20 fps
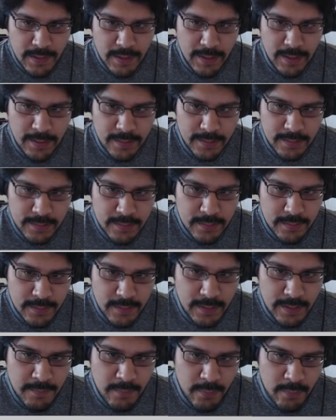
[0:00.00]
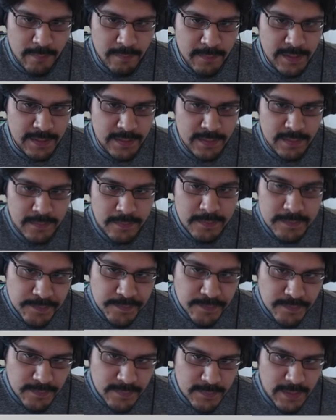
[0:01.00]
And I'm going to click on the import button.
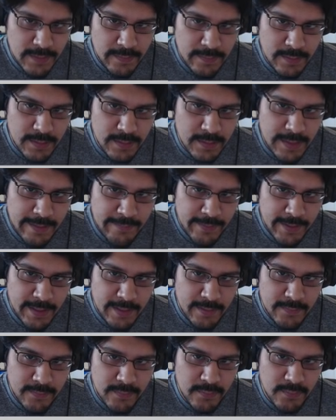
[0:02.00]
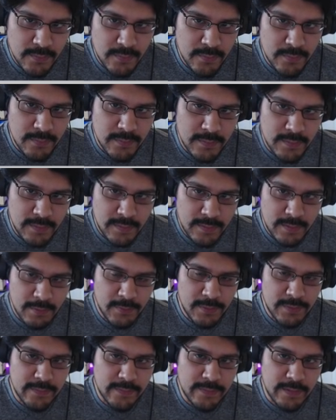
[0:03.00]
And then I'm going to navigate to the thing
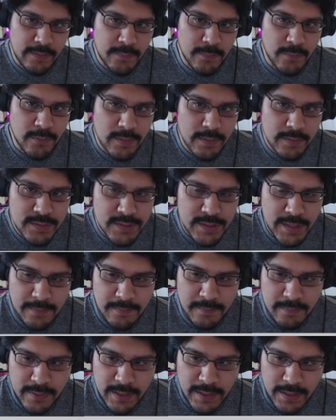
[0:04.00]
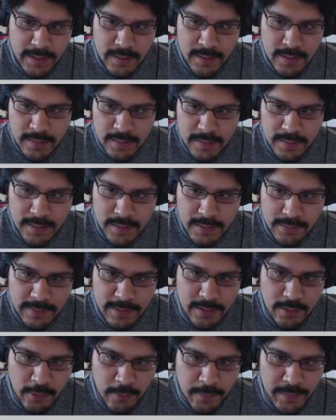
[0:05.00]
we just exported, shade B. And I'll
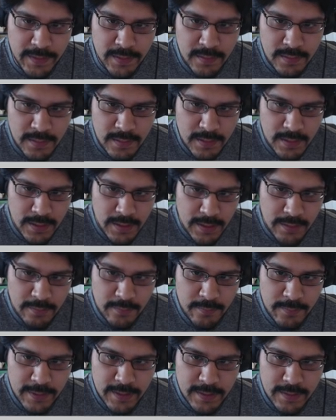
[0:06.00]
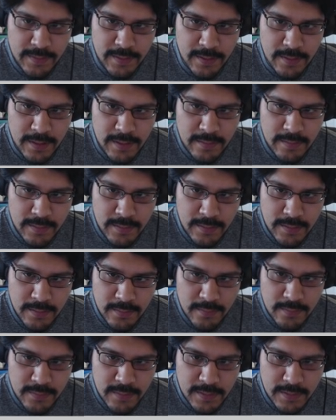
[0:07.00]
hit open. And it'll bring it in there. And then
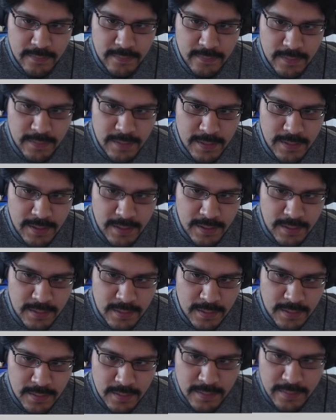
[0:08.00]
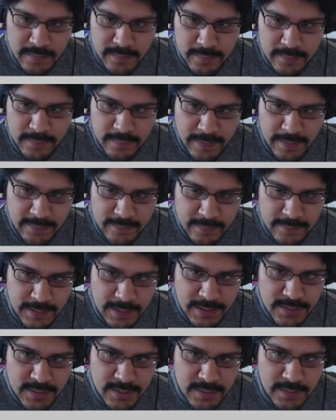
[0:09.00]
here you can see that the
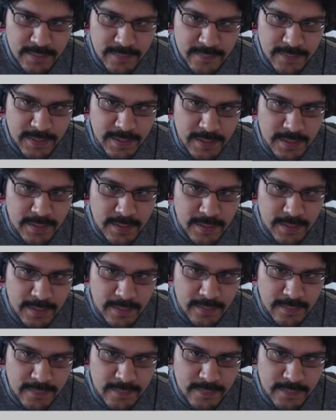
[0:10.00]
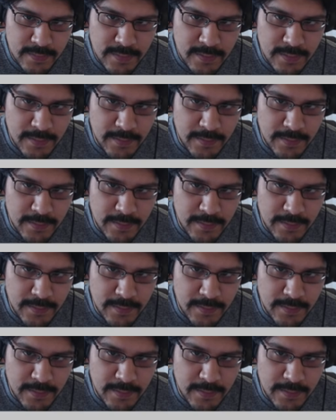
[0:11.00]
tessellation of it is